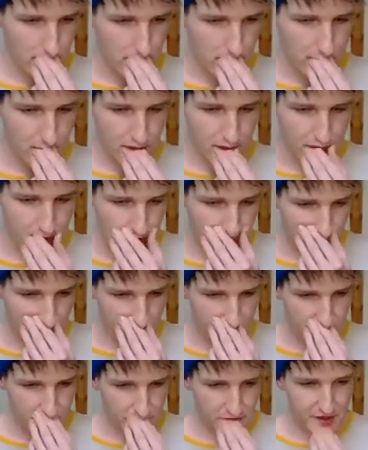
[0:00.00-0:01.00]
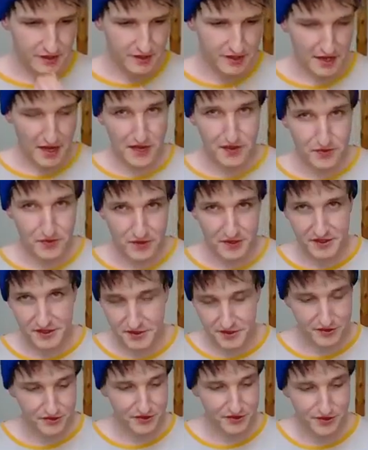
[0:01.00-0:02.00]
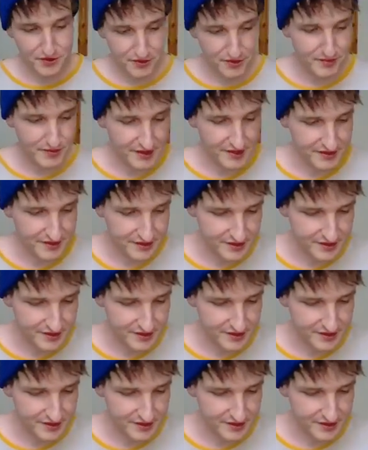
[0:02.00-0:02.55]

you can use the other one, is also cool, but